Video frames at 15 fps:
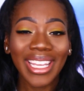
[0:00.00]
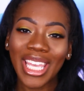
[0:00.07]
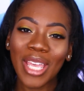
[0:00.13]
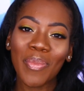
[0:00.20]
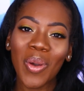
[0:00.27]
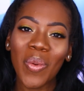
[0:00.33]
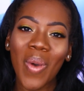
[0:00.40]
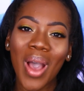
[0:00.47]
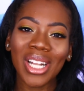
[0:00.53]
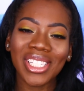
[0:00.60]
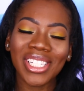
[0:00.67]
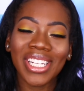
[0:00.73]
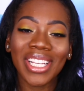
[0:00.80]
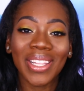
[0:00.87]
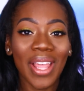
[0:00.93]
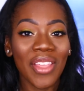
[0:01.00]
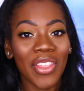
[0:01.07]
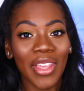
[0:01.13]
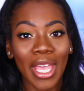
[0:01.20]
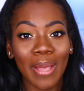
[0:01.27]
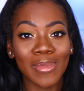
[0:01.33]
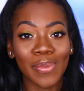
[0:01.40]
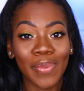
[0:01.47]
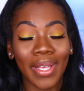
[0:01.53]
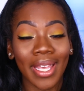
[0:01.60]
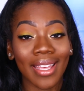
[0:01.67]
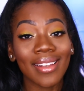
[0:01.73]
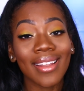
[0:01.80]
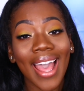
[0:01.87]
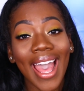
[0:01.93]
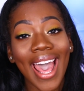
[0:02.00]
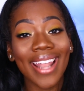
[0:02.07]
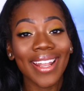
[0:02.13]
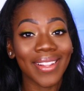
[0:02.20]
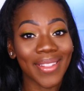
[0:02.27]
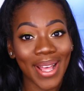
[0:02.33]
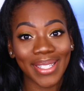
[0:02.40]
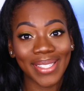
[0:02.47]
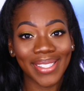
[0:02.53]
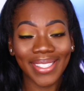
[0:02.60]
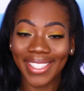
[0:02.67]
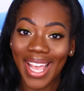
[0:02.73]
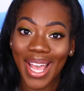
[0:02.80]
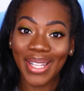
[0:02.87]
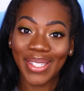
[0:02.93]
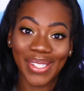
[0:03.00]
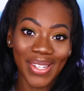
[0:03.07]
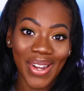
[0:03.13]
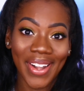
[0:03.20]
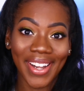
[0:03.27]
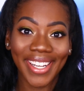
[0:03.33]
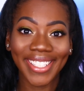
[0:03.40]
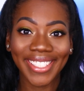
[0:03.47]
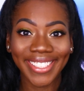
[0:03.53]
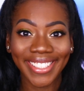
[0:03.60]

keep on watching, let the games begin, and let's get started.